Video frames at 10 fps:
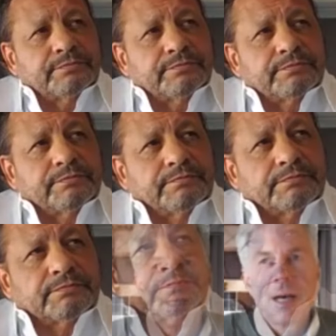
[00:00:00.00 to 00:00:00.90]
Yeah,
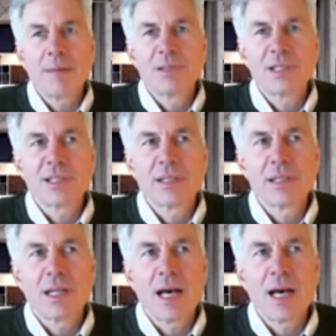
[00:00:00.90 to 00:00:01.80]
data ops is
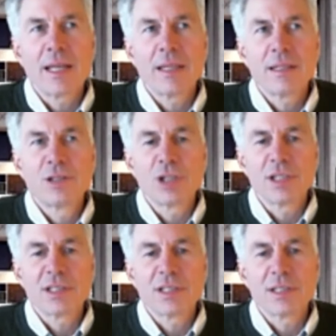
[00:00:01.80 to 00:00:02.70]
not
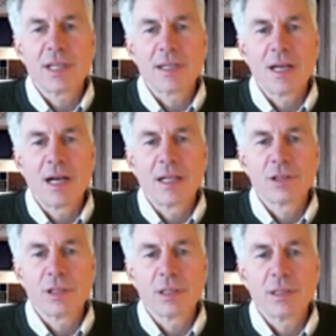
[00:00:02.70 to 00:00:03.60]
just a
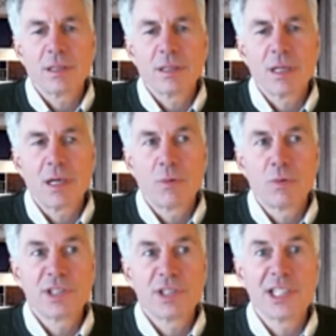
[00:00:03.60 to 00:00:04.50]
technology.
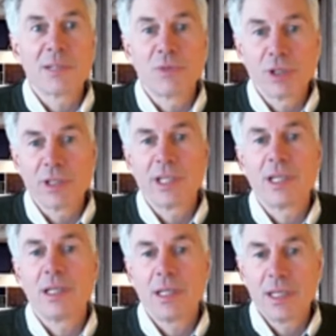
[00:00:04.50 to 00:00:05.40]
We're seeing some
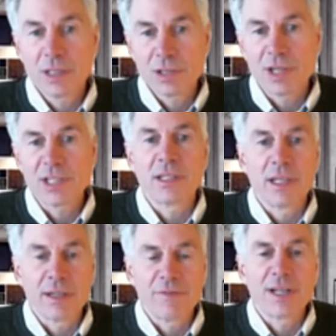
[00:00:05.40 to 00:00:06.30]
really
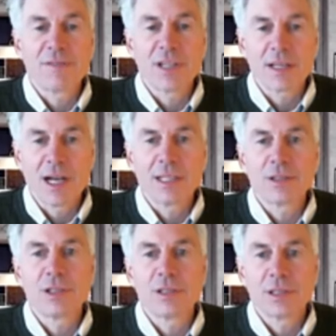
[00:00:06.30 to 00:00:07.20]
interesting, innovative
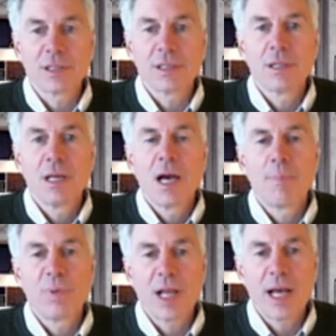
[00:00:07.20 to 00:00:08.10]
technologies
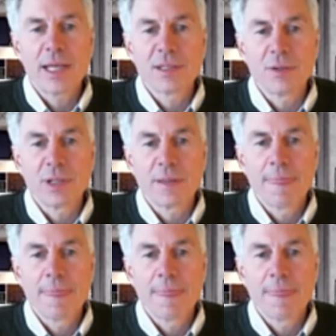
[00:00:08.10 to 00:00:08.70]
applied to it,